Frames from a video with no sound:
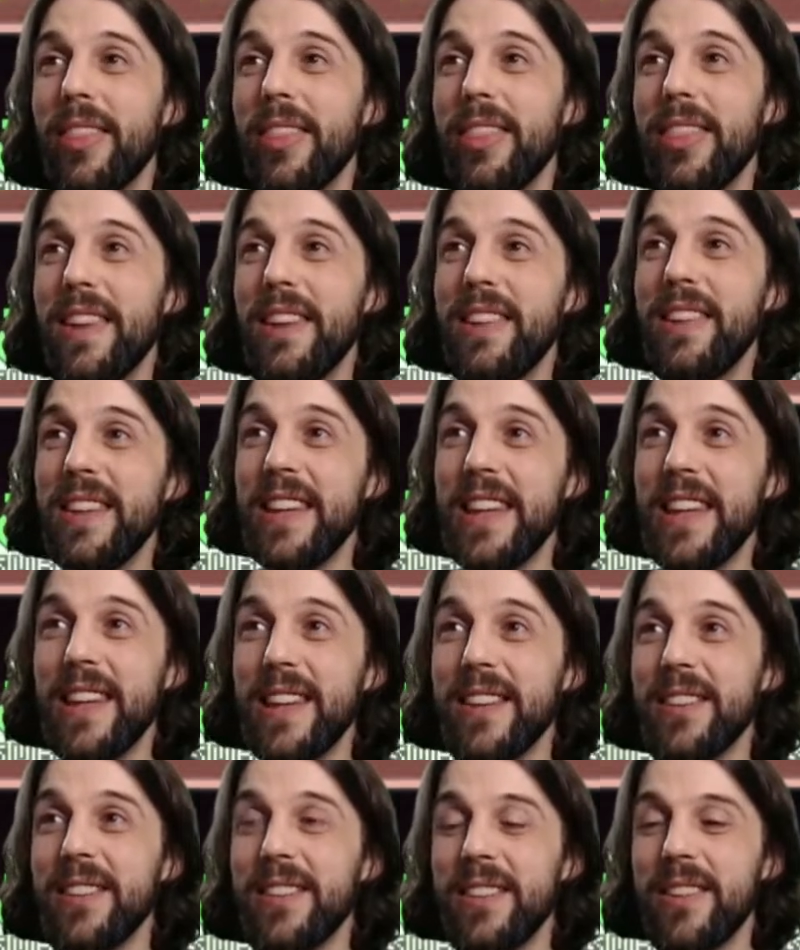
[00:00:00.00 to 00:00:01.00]
This
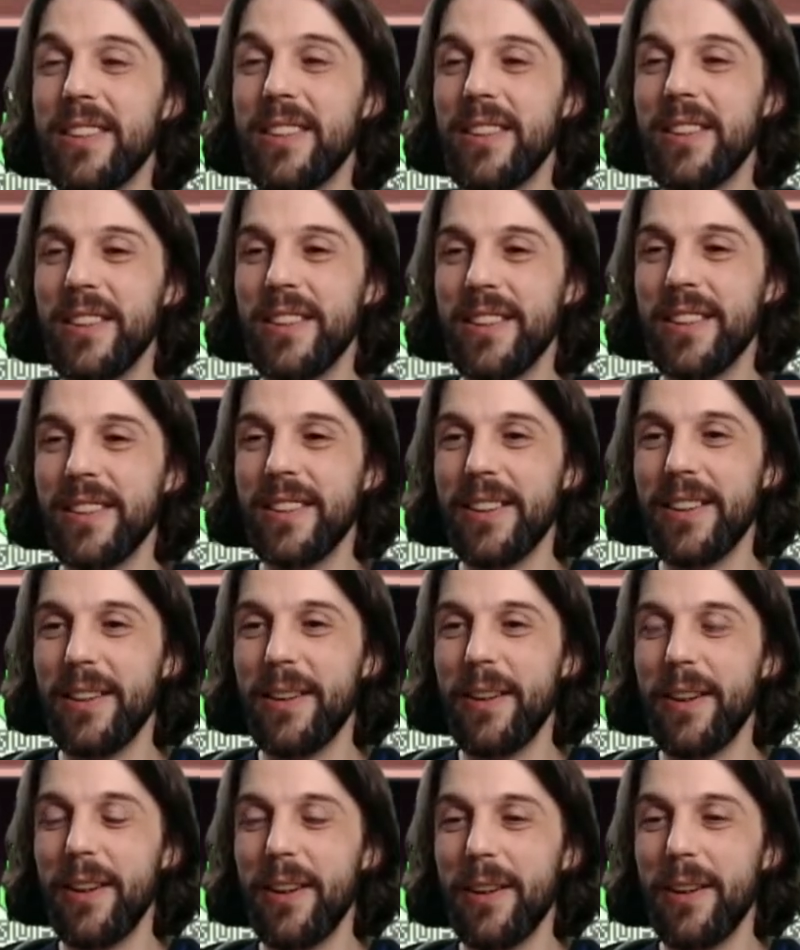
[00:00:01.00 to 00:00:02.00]
is
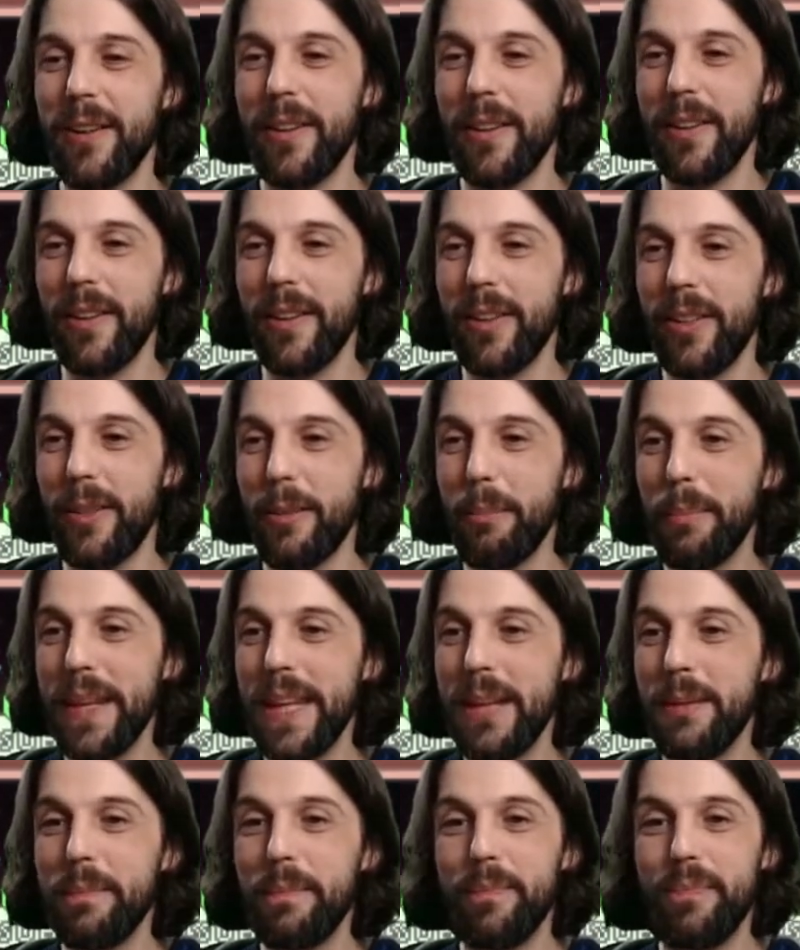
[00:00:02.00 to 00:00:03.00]
the
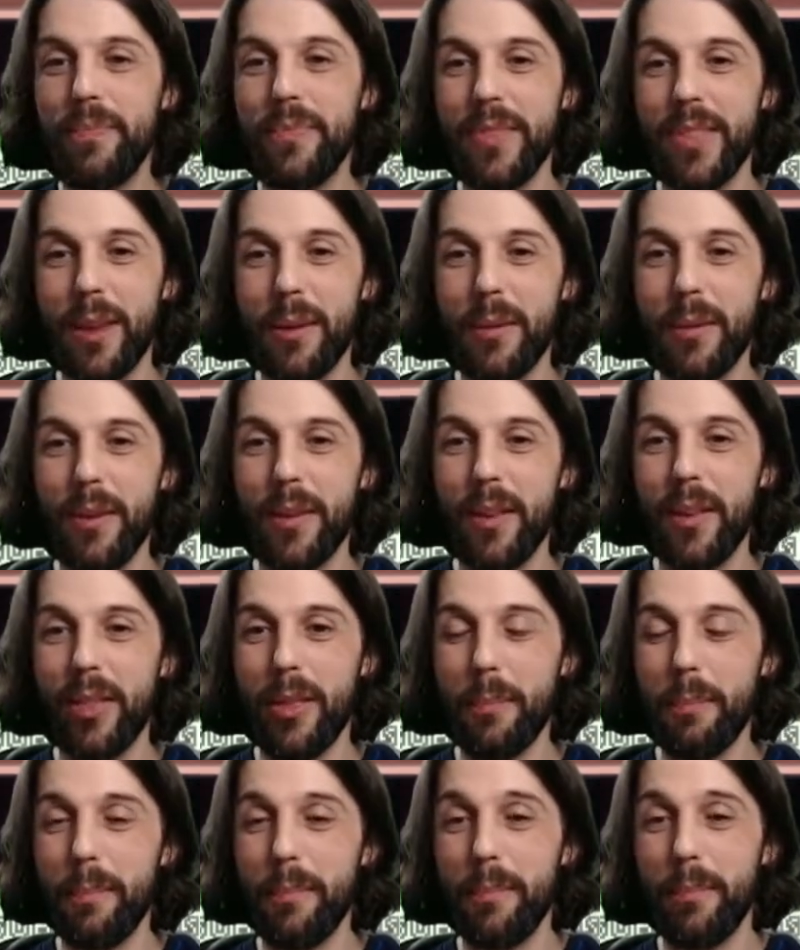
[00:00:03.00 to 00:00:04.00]
beam...
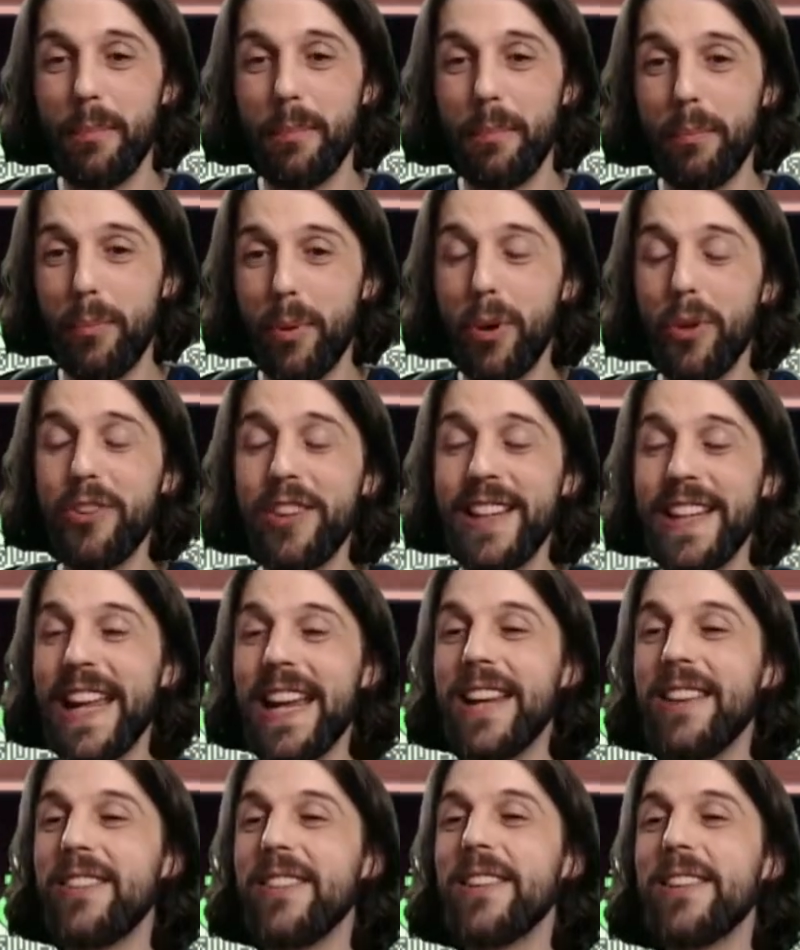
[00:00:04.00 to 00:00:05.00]
Burst
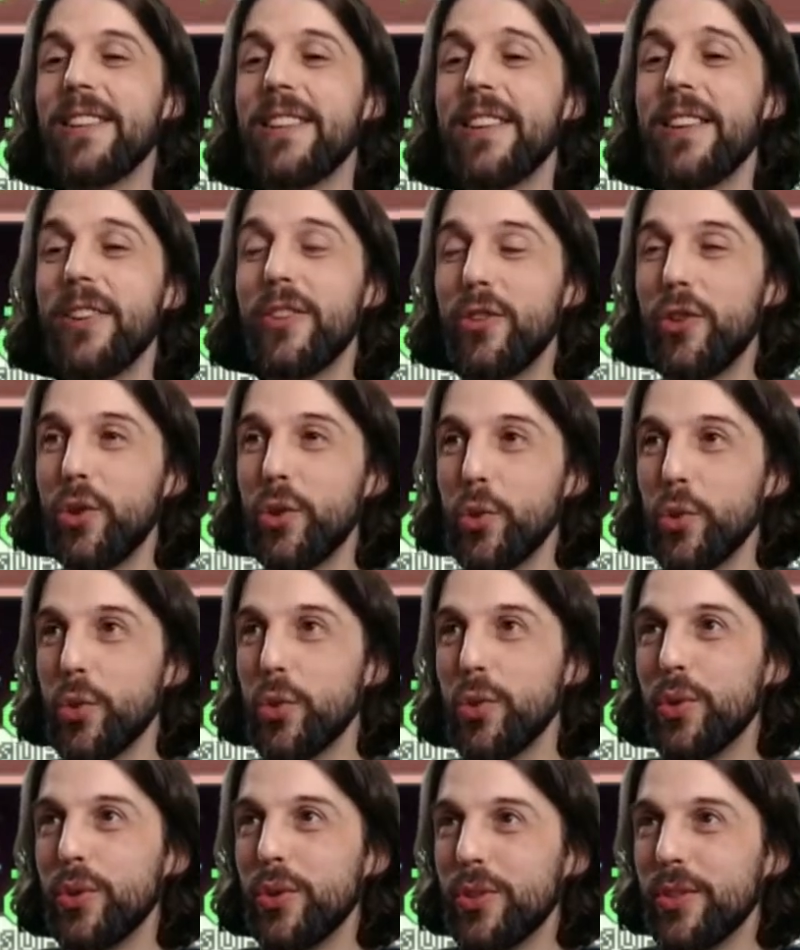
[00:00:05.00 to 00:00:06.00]
Laser 2,
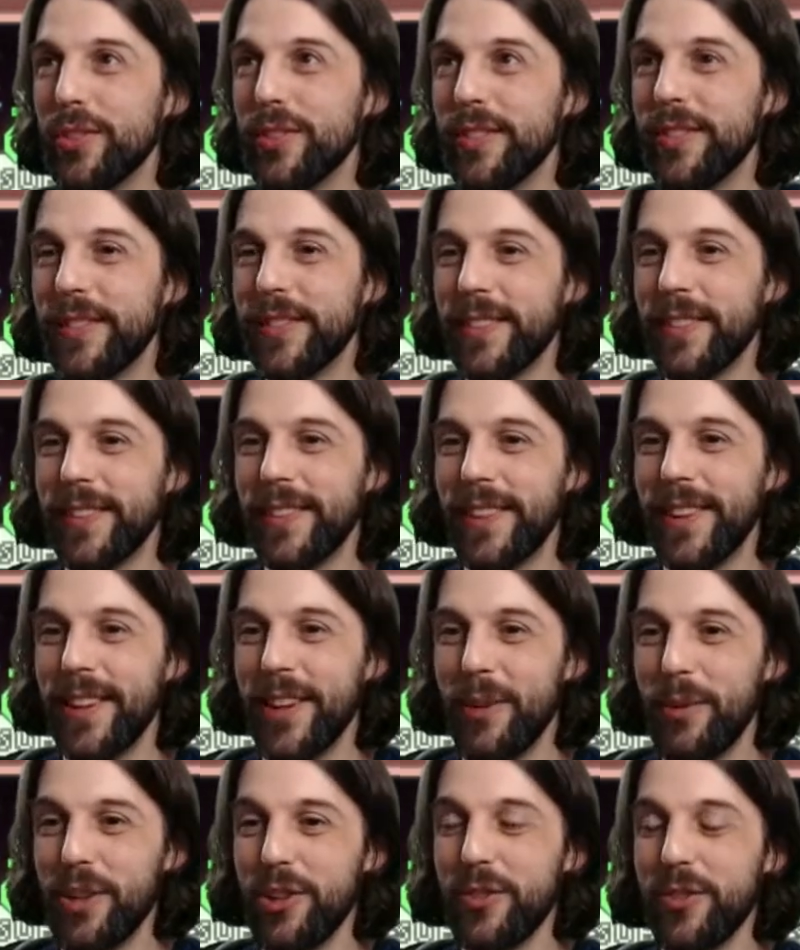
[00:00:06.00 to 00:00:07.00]

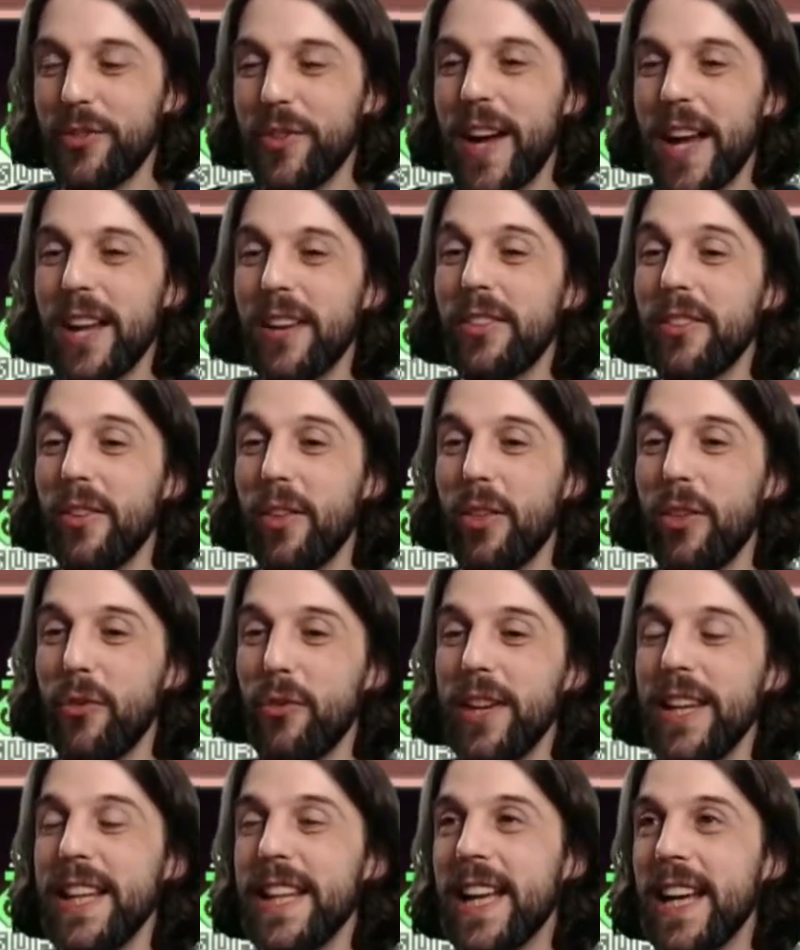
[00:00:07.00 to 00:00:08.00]
which fires
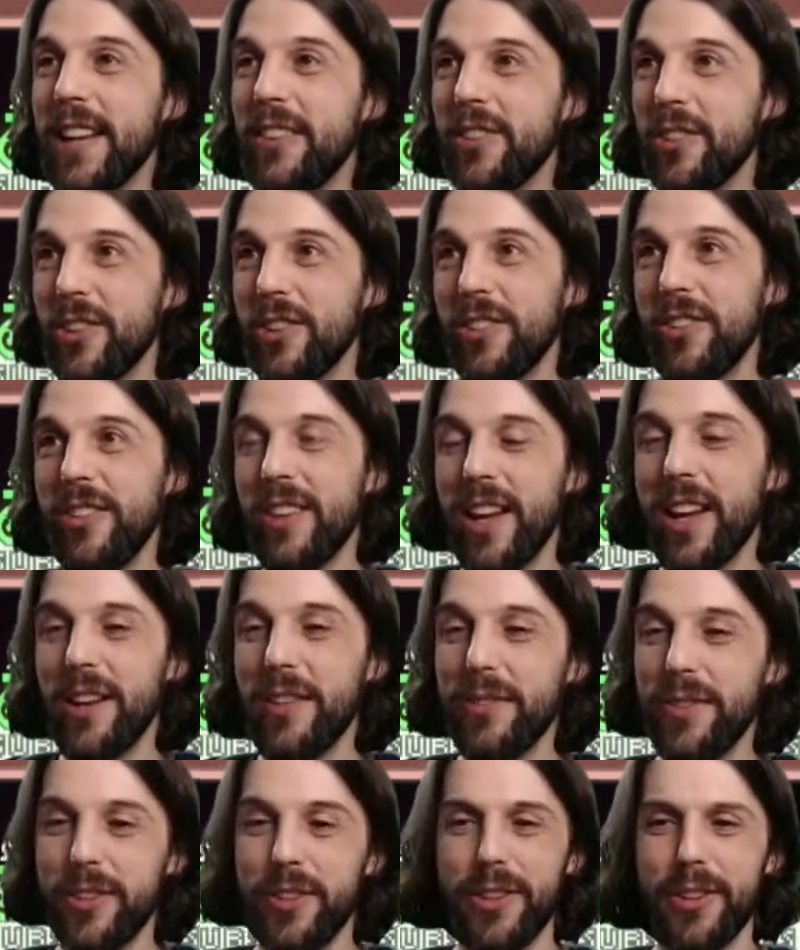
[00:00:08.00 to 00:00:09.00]
3 lasers
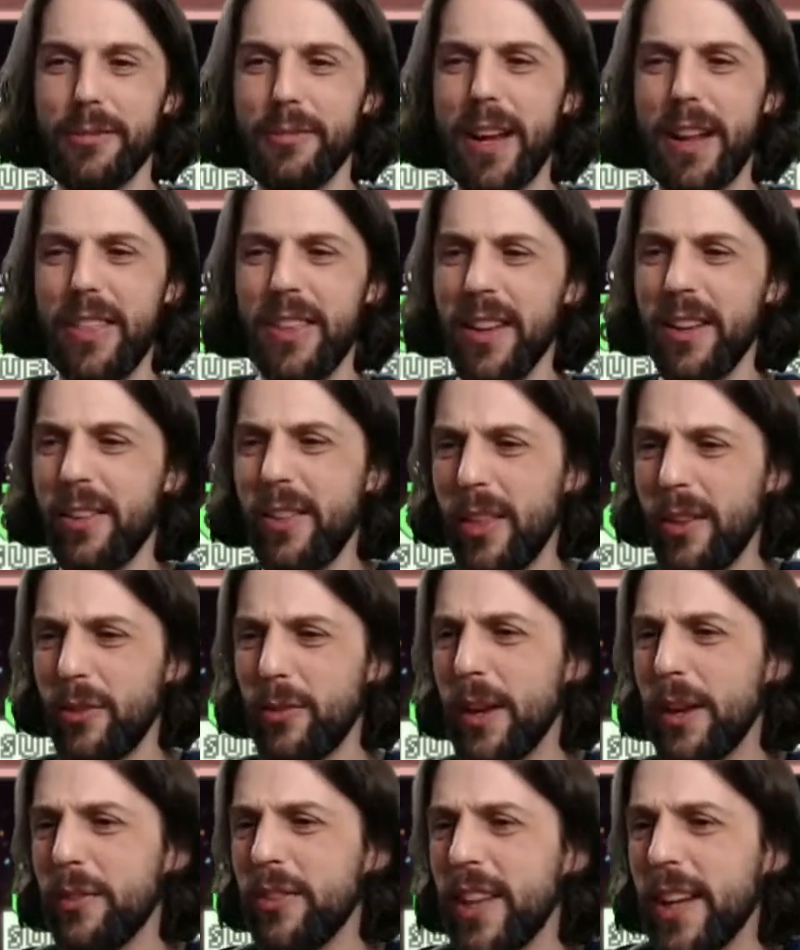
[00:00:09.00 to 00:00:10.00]
after, I think,
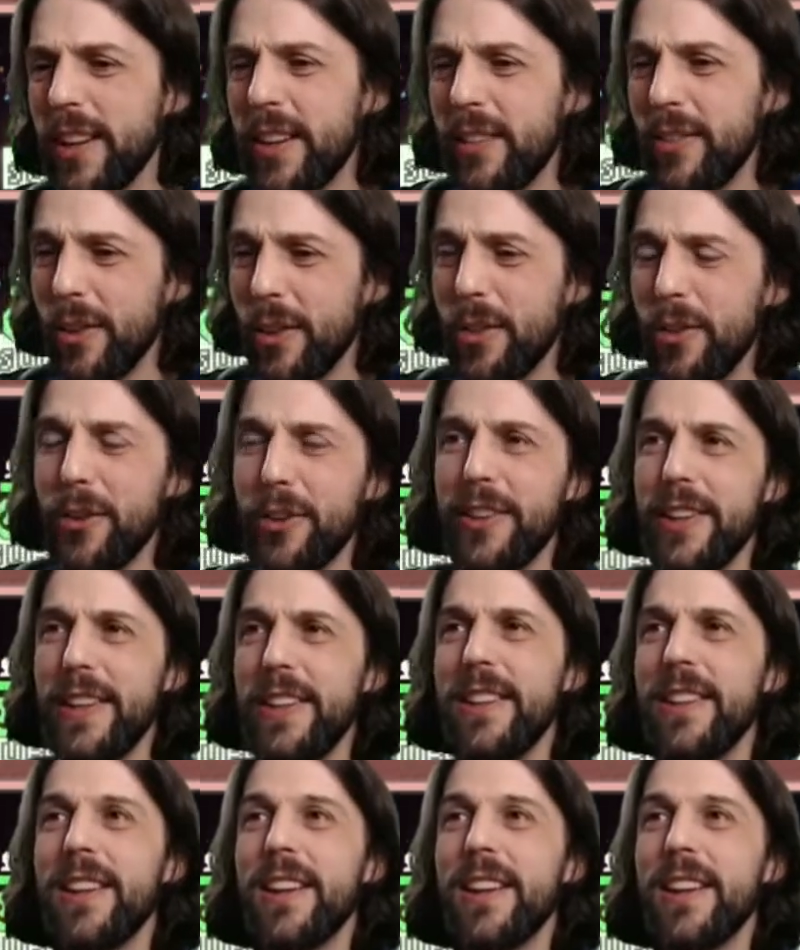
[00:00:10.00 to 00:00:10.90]
12 seconds or 13.